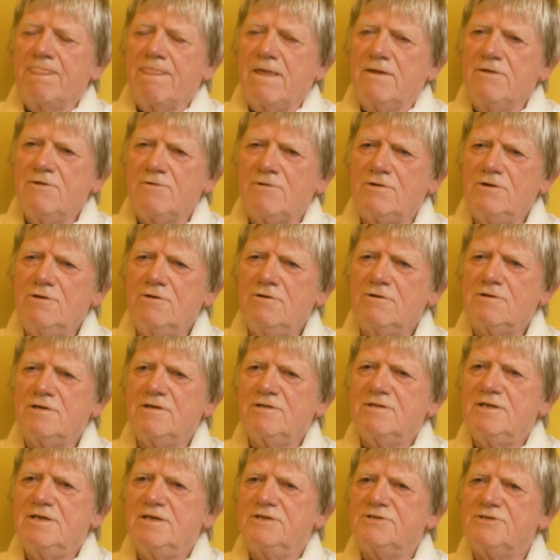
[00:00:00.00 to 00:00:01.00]
you can look
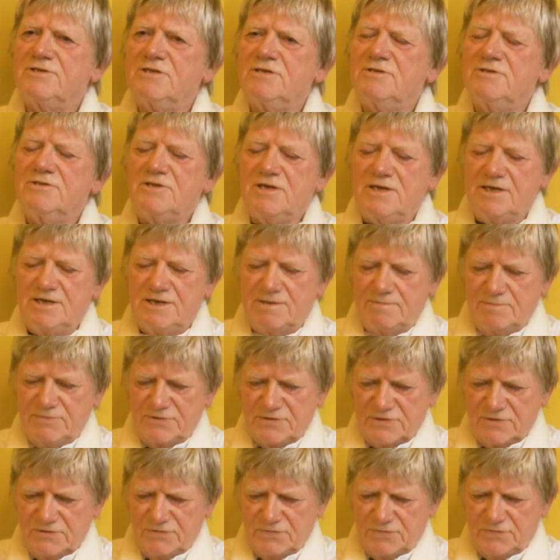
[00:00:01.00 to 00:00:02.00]
at this in
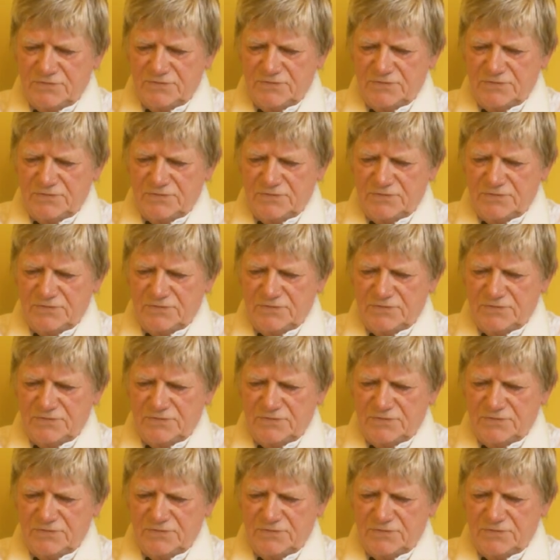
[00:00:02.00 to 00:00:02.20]
terms of